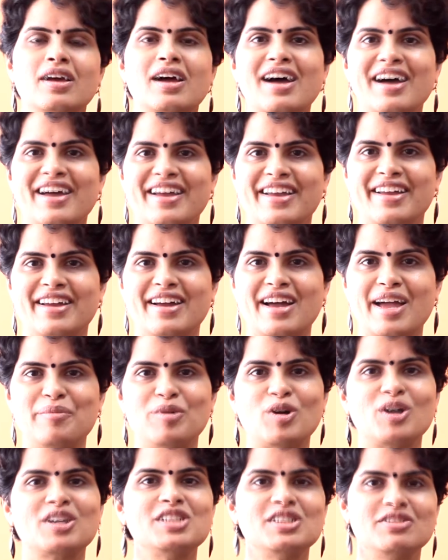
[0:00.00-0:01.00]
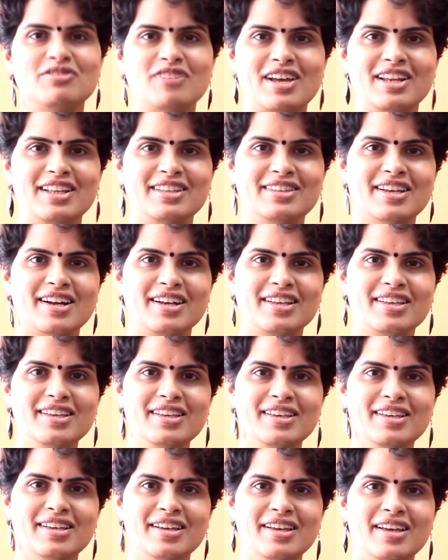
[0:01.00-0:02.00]
Hi, I'm Doctor Shifali
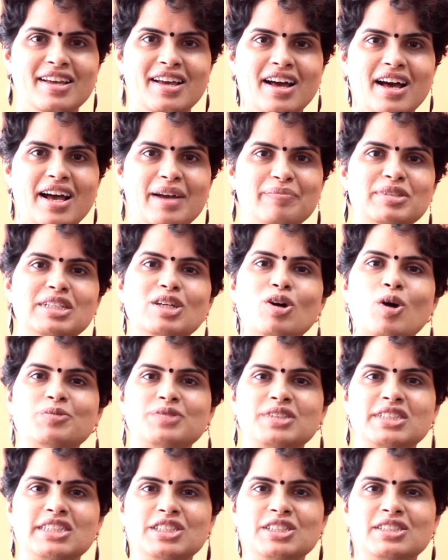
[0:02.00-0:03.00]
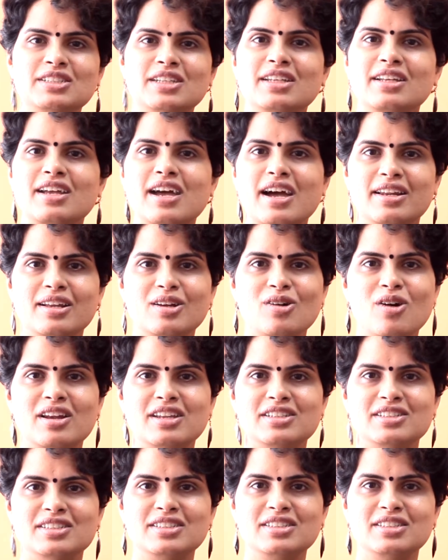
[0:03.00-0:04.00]
Tyagi. I'm the obstetrician and
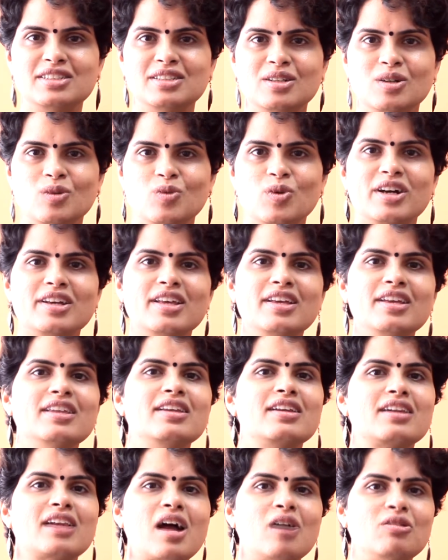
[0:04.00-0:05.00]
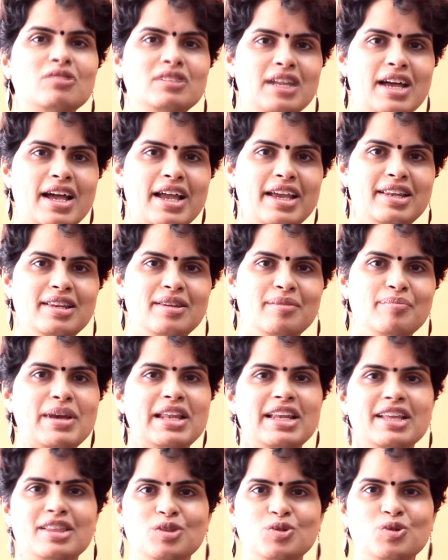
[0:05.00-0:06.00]
gynecologist working in Cloud nine,
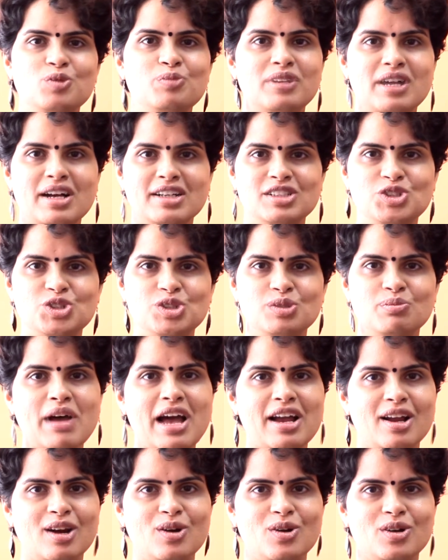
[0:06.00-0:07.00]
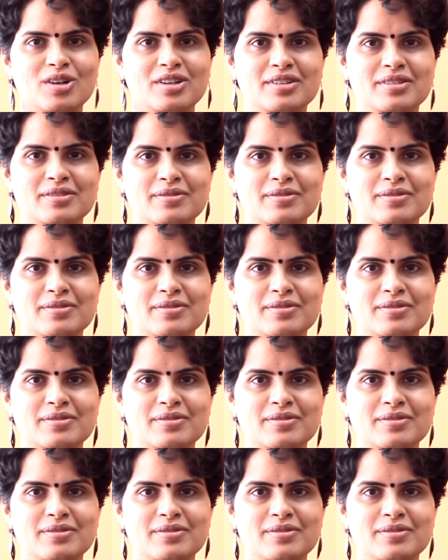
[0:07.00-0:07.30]
Belendur branch, Bangalore.